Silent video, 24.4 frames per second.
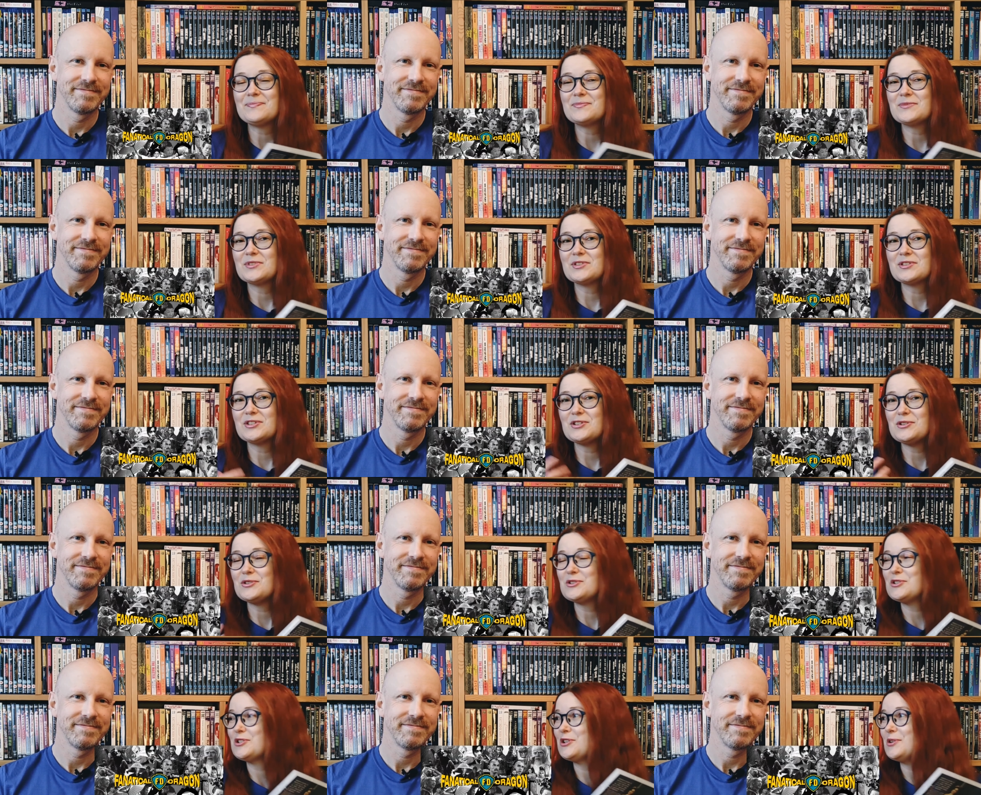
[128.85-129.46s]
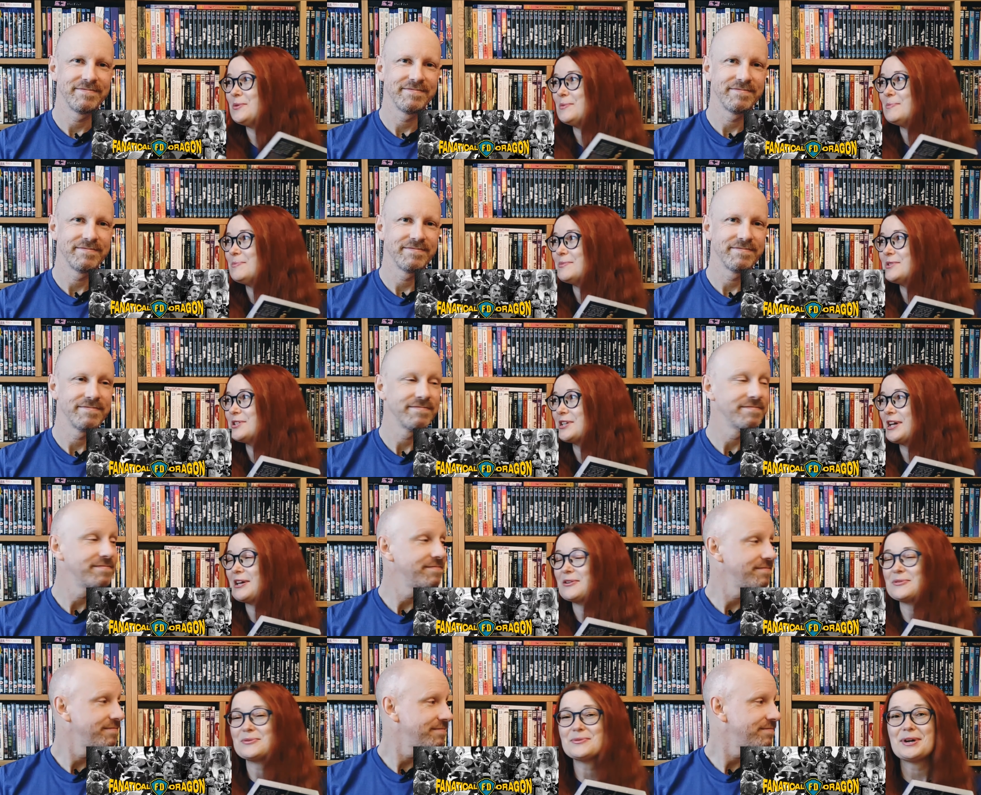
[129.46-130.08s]
Speaker 1: YouTube
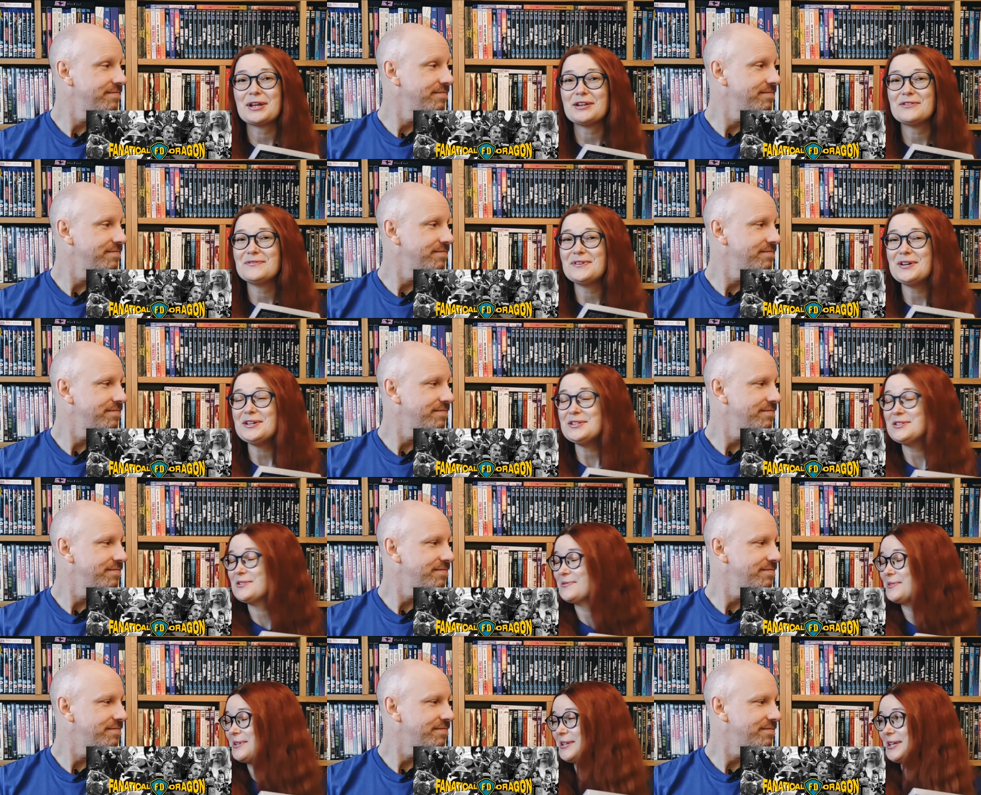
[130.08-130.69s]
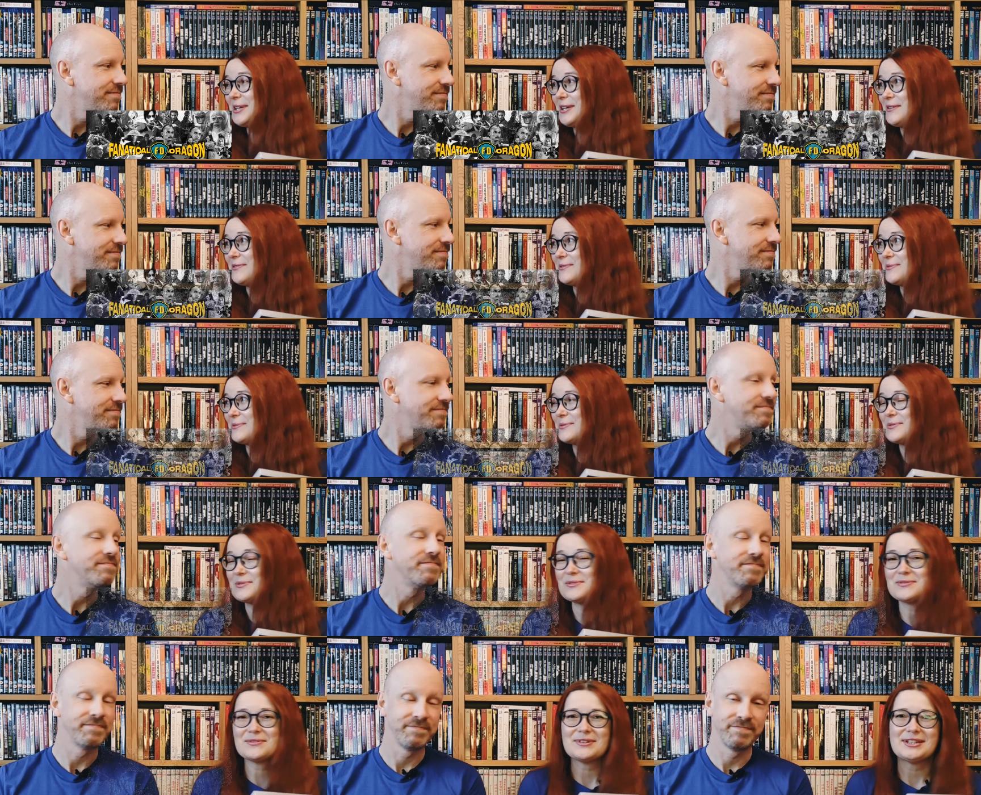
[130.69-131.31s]
channel anniversary gift,
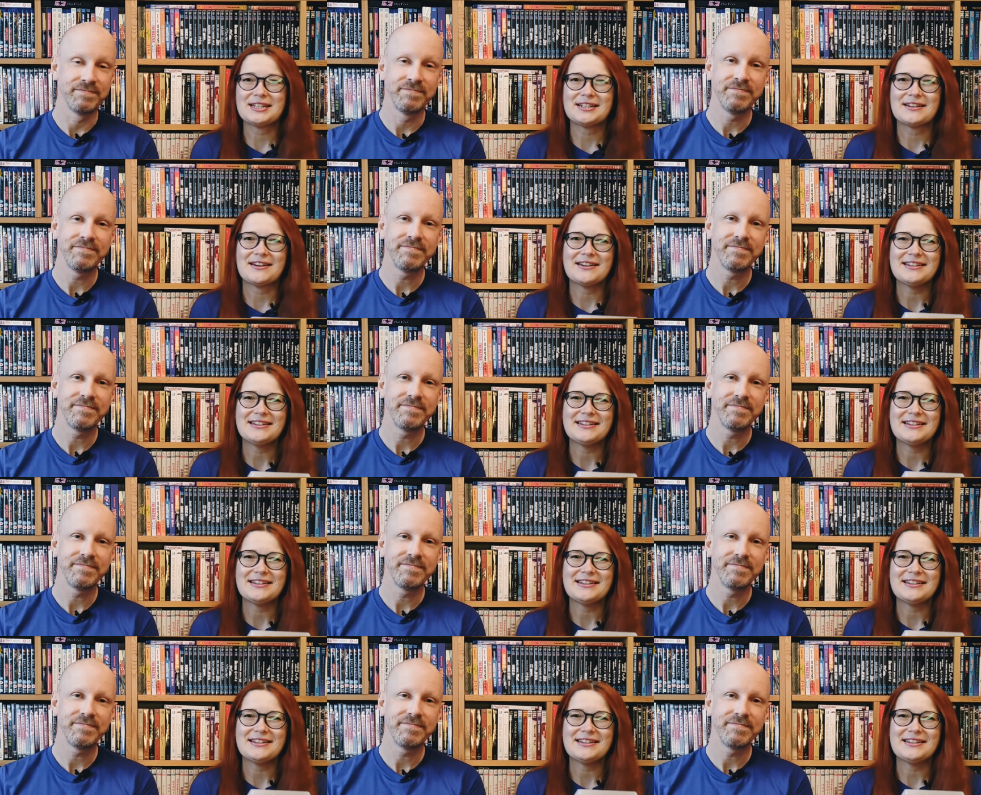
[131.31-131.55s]
which is really mm -hmm.